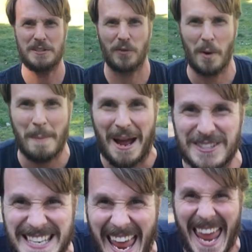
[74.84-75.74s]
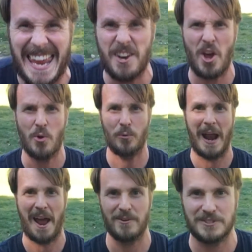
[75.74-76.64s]
this for about 10
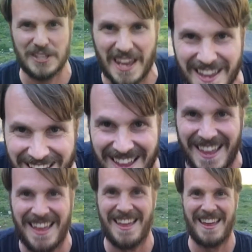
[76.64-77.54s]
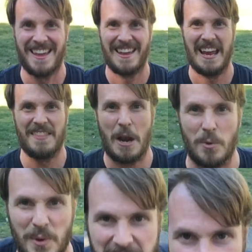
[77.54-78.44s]
rounds, and that'll
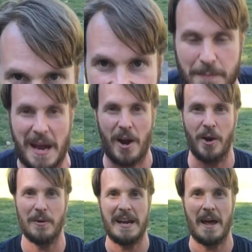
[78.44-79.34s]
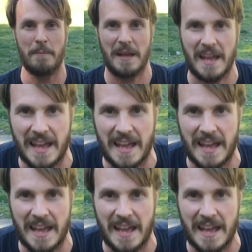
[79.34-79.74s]
really get my heart rate up.